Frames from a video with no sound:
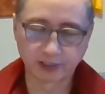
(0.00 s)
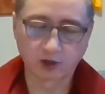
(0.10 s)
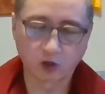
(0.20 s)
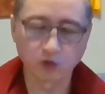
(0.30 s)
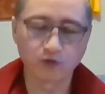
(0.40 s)

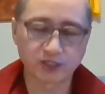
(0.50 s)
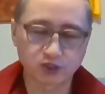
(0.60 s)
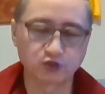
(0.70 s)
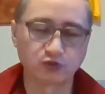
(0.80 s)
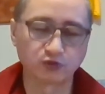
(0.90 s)
then
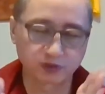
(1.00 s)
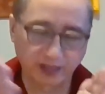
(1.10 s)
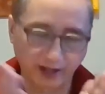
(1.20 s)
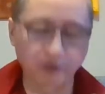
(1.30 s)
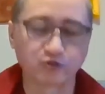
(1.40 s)
always choose
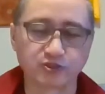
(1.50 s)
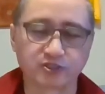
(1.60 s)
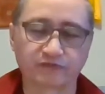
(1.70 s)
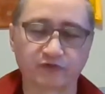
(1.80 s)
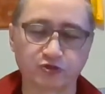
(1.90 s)
the
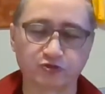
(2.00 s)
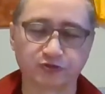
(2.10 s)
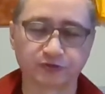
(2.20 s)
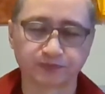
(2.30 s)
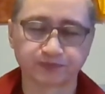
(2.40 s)
altruistic
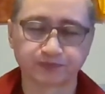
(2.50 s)
virtue.